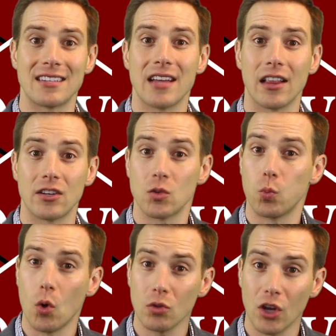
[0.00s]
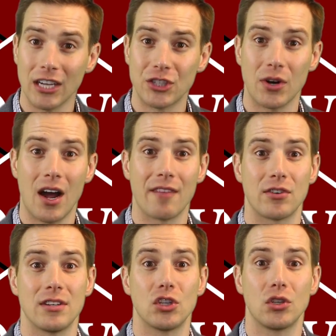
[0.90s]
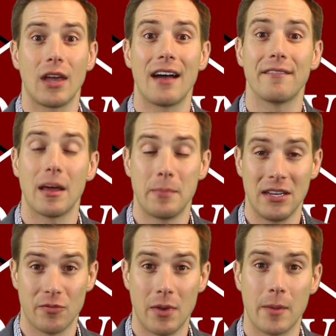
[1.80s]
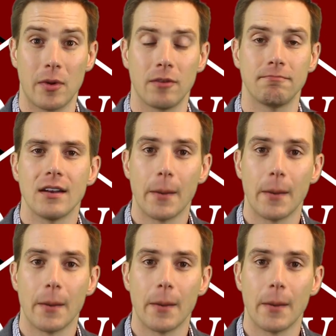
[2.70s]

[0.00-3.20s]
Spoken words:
that sellers won't look at your offer until you have that piece of paper.